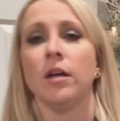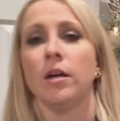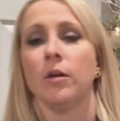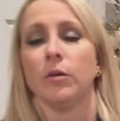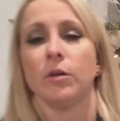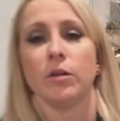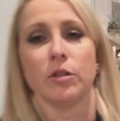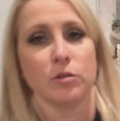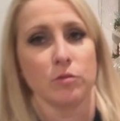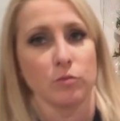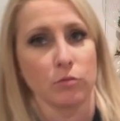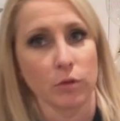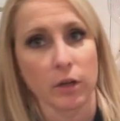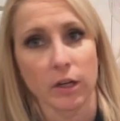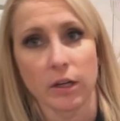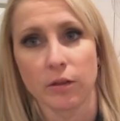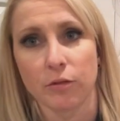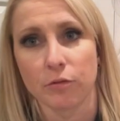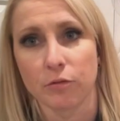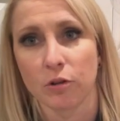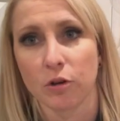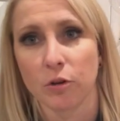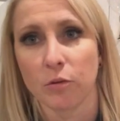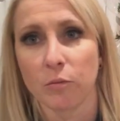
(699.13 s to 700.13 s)
We just ran
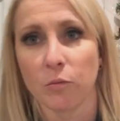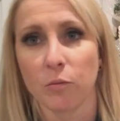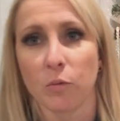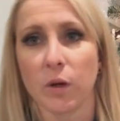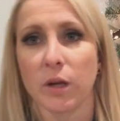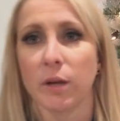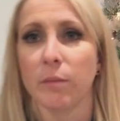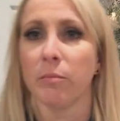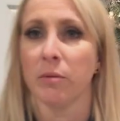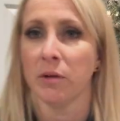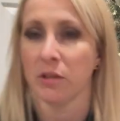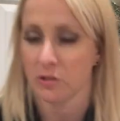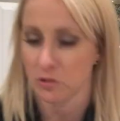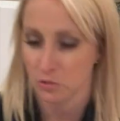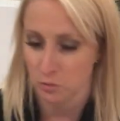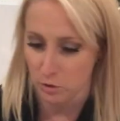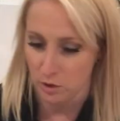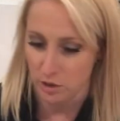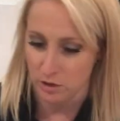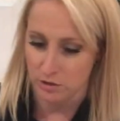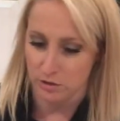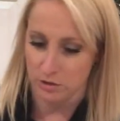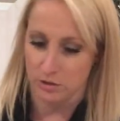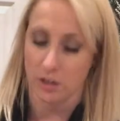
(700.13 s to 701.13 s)
through them. We binge
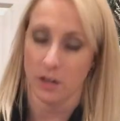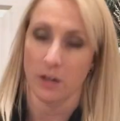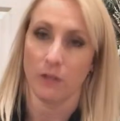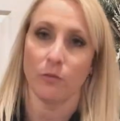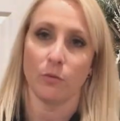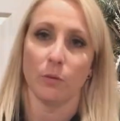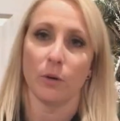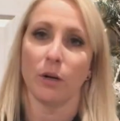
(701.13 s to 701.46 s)
watch stuff.